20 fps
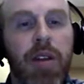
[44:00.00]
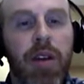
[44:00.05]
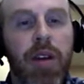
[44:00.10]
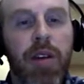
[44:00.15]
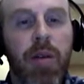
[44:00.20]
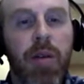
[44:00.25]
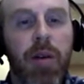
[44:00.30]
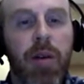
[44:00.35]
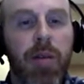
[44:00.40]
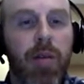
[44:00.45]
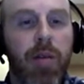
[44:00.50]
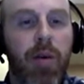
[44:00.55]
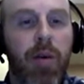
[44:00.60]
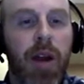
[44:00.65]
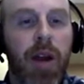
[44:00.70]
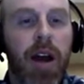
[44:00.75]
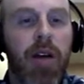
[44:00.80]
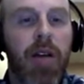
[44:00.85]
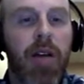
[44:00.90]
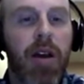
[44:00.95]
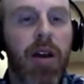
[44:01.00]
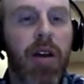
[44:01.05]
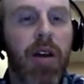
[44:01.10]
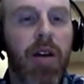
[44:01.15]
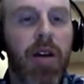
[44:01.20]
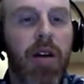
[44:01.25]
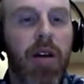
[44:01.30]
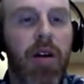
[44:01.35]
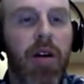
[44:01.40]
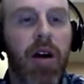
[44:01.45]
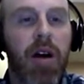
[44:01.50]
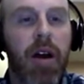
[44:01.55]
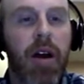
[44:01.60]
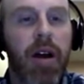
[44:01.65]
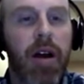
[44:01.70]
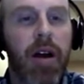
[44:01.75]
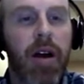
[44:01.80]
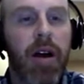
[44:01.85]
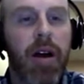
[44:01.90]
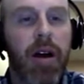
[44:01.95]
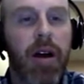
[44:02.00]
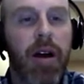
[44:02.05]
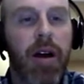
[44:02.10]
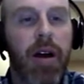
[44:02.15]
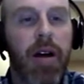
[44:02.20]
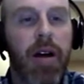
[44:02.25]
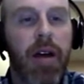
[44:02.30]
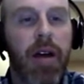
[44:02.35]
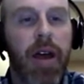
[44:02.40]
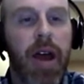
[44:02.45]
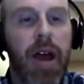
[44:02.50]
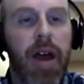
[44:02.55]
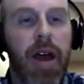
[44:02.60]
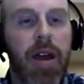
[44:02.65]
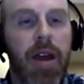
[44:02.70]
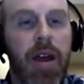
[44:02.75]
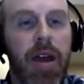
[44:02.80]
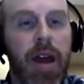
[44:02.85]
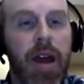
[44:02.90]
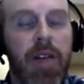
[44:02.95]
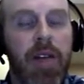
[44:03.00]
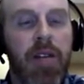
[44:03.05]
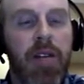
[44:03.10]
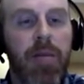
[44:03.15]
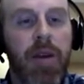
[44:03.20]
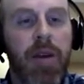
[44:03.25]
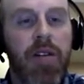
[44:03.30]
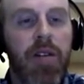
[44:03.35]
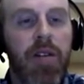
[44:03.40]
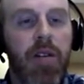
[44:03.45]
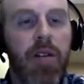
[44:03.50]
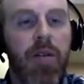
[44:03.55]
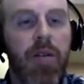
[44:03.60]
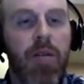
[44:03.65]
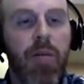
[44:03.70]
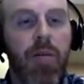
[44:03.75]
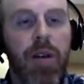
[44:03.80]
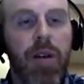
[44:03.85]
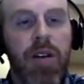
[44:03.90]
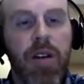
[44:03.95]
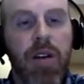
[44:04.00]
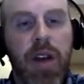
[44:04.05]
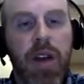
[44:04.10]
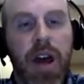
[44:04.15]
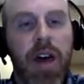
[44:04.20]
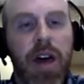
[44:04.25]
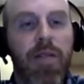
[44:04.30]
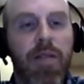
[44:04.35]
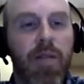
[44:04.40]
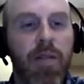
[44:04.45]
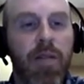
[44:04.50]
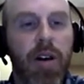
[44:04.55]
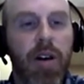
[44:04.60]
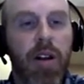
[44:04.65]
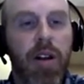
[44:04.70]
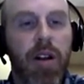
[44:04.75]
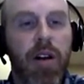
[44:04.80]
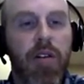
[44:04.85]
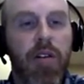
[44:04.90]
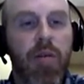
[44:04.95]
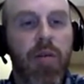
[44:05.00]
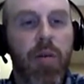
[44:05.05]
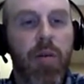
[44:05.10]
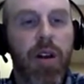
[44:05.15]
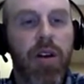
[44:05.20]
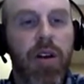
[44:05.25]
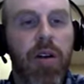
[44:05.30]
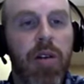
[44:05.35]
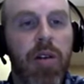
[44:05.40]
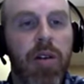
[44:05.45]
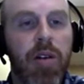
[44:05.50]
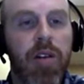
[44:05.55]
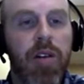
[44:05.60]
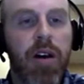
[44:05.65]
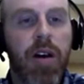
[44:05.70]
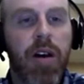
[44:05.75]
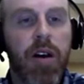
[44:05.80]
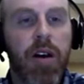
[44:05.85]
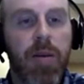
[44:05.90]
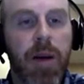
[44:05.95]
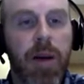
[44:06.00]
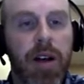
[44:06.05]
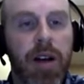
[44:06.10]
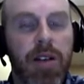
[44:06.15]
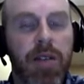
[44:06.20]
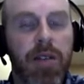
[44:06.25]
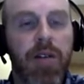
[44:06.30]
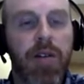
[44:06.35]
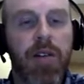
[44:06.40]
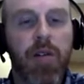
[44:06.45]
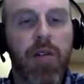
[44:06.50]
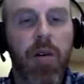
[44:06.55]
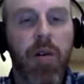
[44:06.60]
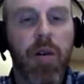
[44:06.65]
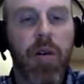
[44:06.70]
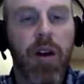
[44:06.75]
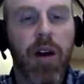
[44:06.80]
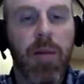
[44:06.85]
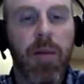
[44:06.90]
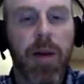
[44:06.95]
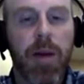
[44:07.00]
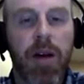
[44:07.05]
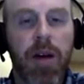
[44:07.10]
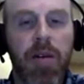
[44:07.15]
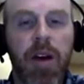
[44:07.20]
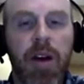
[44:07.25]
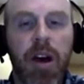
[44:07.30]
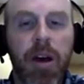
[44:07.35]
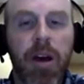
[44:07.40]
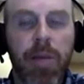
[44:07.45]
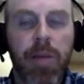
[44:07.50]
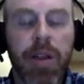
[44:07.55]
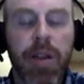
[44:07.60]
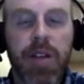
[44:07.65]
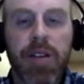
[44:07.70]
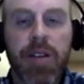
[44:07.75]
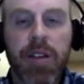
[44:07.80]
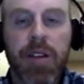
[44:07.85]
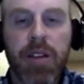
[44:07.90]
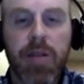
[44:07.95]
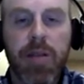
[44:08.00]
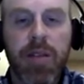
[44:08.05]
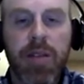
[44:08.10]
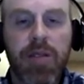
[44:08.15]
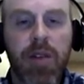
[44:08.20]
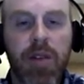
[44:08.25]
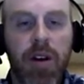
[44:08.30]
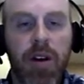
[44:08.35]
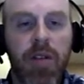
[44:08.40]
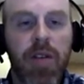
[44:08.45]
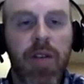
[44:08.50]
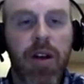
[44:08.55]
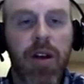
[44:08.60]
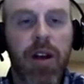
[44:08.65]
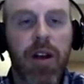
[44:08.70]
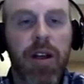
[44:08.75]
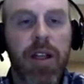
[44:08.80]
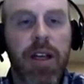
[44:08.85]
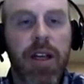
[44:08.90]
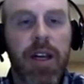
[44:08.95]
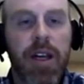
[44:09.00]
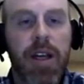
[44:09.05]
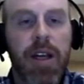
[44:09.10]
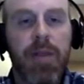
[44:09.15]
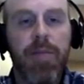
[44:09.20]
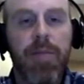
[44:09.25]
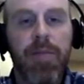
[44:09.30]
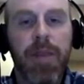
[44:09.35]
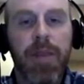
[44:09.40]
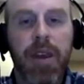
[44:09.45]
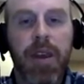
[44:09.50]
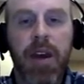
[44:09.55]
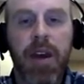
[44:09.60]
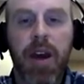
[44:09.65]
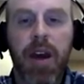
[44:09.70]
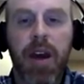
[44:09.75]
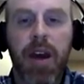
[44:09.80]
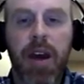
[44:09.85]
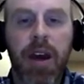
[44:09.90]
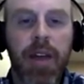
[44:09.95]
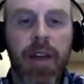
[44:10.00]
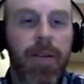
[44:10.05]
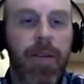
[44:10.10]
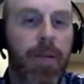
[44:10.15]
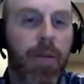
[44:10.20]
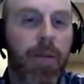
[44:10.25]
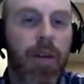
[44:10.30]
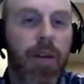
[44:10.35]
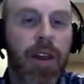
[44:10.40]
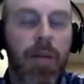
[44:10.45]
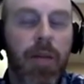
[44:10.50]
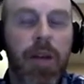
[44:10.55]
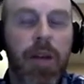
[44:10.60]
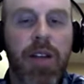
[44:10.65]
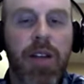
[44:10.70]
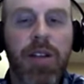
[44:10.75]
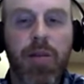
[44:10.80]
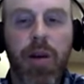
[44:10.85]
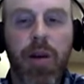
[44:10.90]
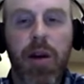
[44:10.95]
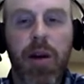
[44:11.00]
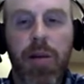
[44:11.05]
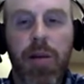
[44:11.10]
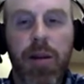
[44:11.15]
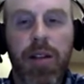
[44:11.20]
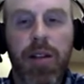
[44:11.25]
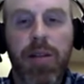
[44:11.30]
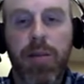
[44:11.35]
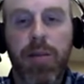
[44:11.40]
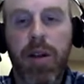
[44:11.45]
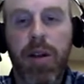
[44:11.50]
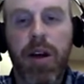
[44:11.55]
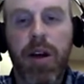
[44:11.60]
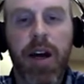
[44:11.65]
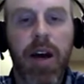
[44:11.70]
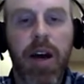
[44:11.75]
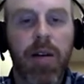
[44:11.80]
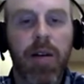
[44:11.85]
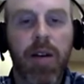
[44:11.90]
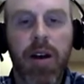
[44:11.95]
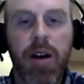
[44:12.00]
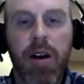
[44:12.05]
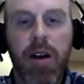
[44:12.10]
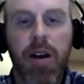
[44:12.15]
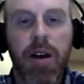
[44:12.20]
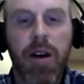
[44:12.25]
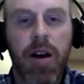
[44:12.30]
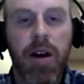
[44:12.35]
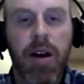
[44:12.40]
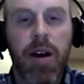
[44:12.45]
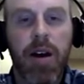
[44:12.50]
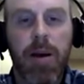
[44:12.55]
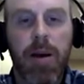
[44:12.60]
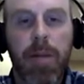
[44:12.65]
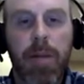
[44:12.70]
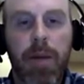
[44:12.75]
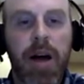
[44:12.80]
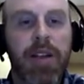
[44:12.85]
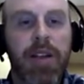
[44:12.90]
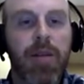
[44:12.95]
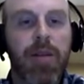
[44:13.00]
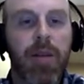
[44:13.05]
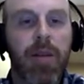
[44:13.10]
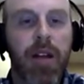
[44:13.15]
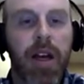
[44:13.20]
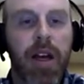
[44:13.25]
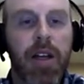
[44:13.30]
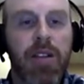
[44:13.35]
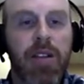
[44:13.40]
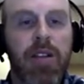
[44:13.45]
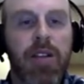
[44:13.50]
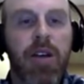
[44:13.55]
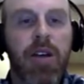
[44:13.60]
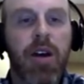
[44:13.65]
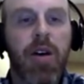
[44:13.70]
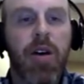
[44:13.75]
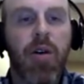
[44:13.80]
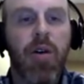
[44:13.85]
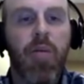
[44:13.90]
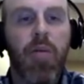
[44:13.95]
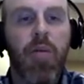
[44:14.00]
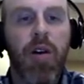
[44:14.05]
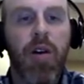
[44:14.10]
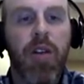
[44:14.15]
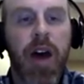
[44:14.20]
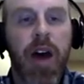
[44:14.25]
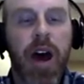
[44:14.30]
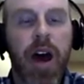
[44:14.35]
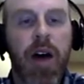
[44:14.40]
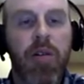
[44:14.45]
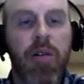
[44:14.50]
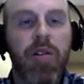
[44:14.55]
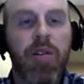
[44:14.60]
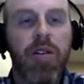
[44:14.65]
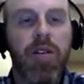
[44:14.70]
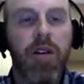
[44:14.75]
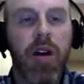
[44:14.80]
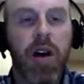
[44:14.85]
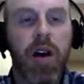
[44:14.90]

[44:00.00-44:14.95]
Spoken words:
things I want to point out here. As I mentioned, we didn't have a very large window using our positive control compound, but the system is very, very clean. And what that means is we were able to pluck out possible hits without